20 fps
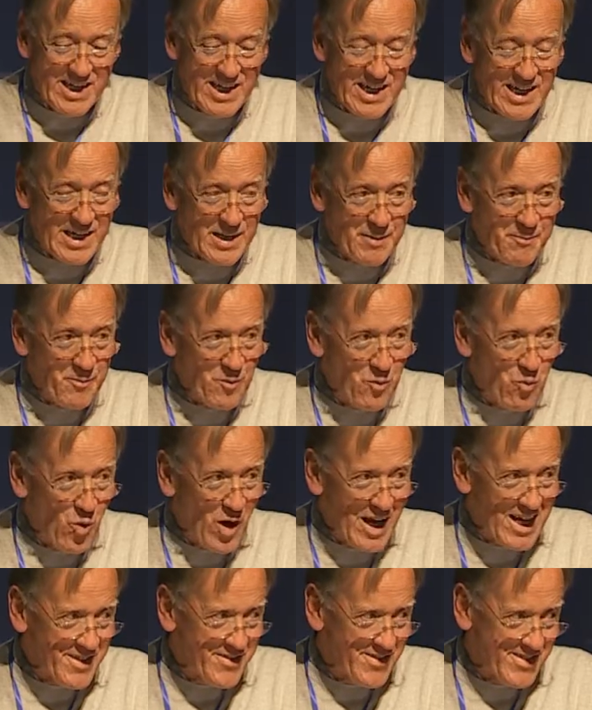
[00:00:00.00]

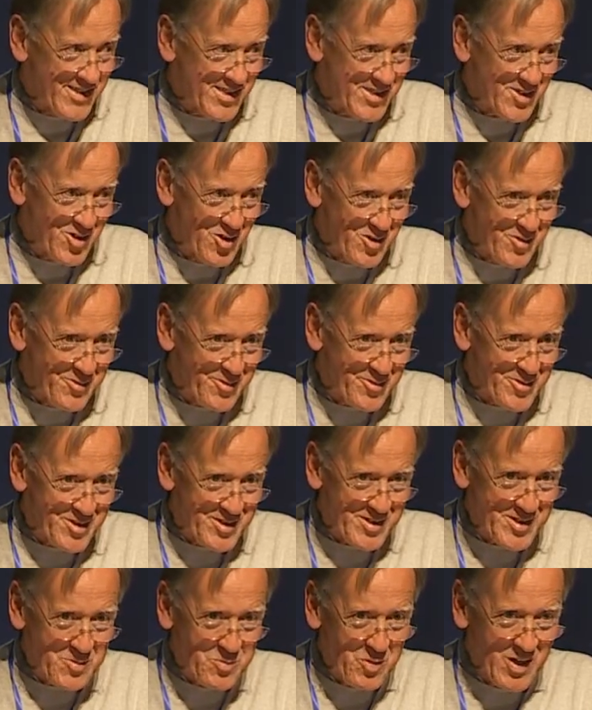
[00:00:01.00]
Why this conference?